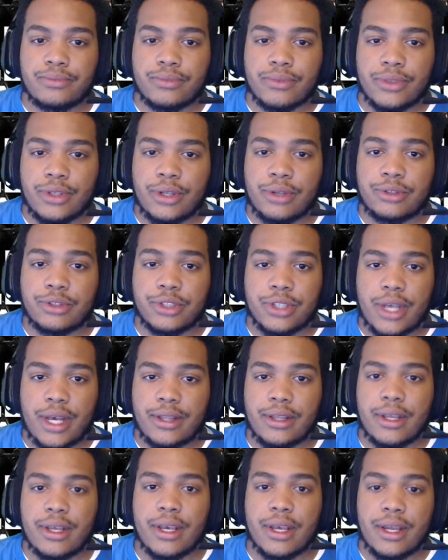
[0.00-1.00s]
shot in
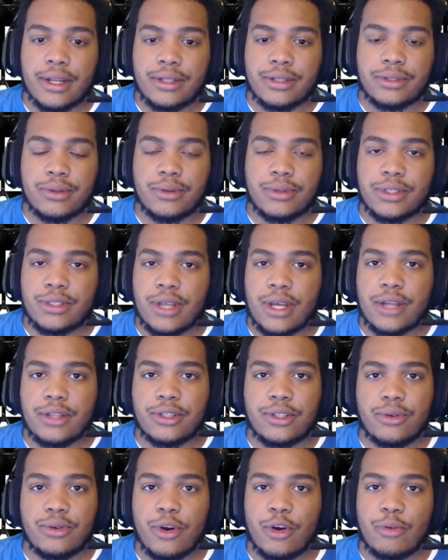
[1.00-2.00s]
the head, so it's not
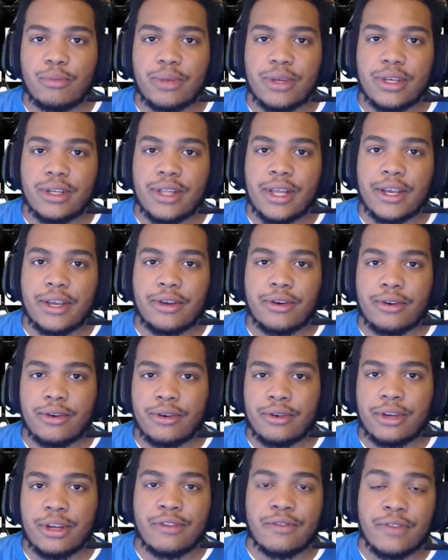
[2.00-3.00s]
too OP like you're
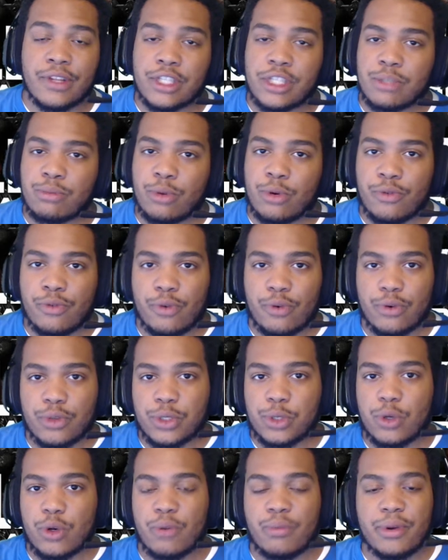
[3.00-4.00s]
invincible for a
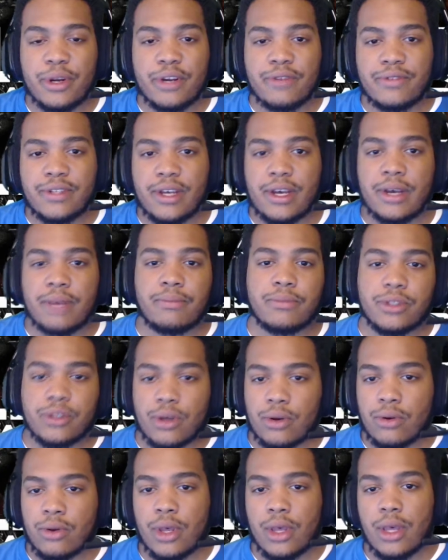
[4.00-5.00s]
short period of time.
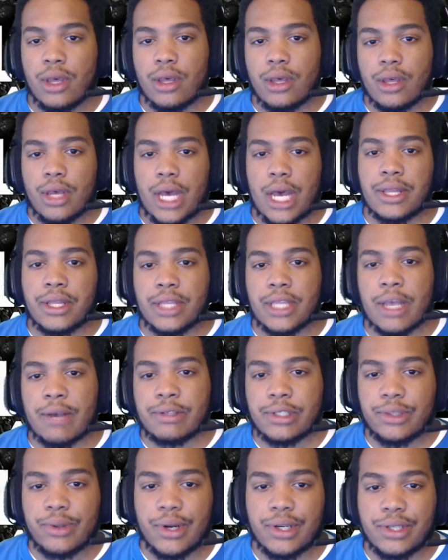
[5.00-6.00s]
So I think that was a
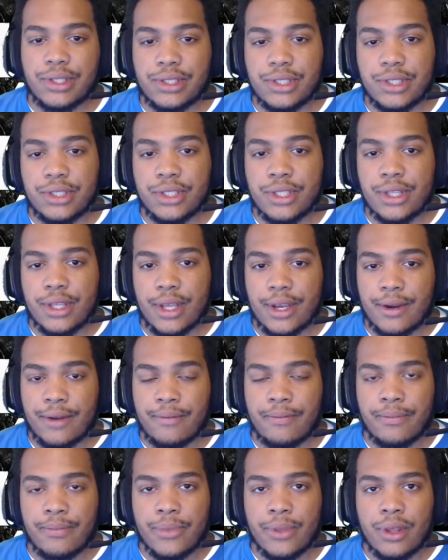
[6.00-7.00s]
great decision there.
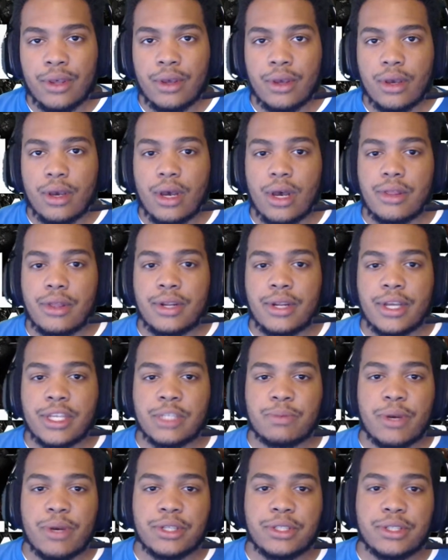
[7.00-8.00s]
The next
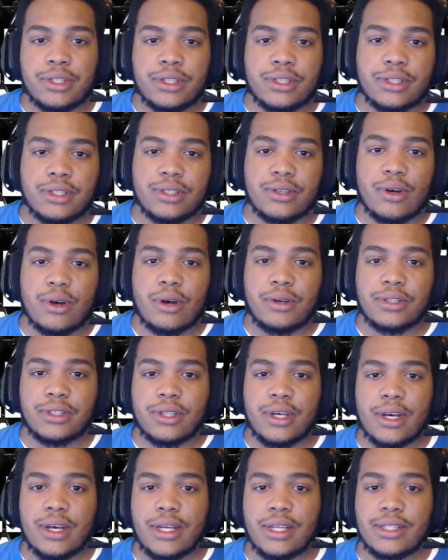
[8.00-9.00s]
specialist is called
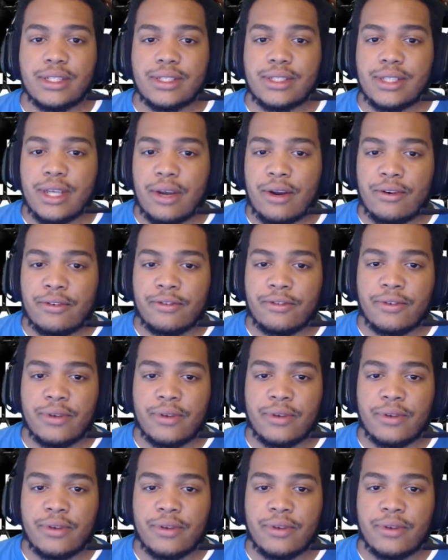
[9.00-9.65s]
Sign Seraph.